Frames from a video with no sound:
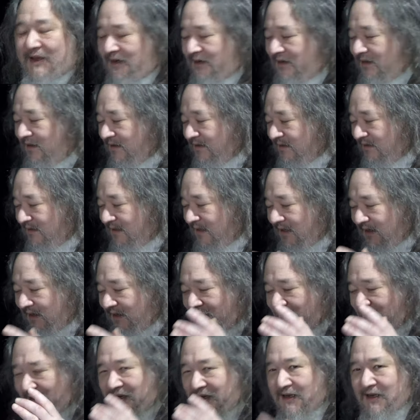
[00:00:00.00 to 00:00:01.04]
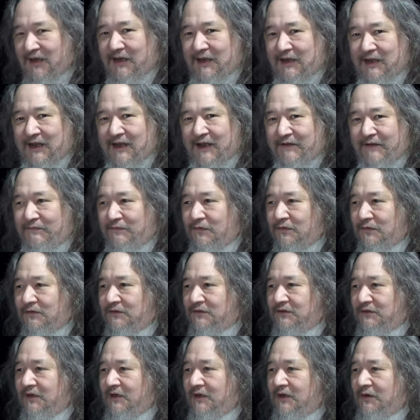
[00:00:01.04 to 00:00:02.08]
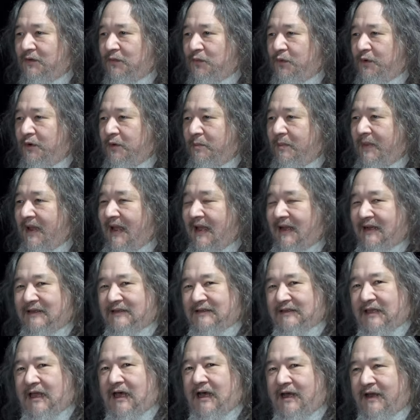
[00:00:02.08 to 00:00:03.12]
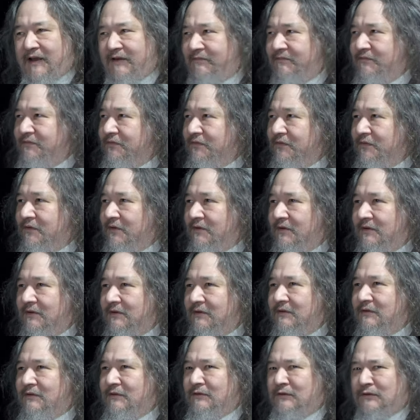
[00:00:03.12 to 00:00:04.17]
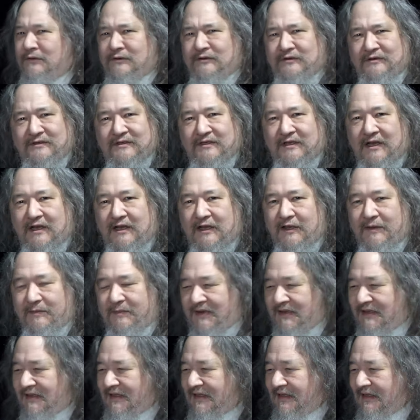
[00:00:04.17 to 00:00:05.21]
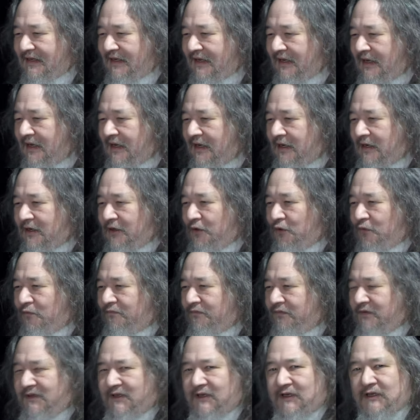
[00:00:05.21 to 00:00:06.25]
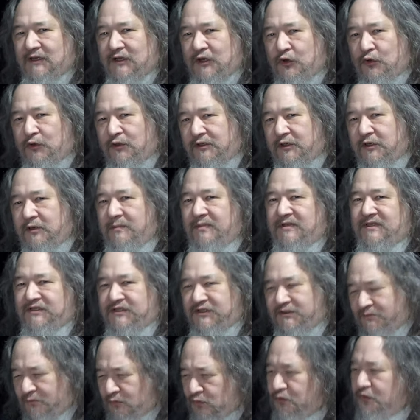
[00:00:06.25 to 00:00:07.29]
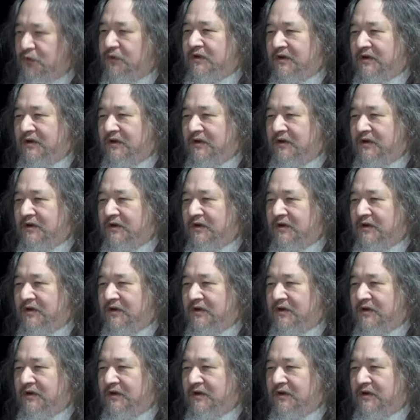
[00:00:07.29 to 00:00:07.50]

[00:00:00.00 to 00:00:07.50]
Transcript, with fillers: it in a second. Uh, Hi, folks. Uh, we're back live for the third time, I think. Hopefully, it'll go a little bit smoother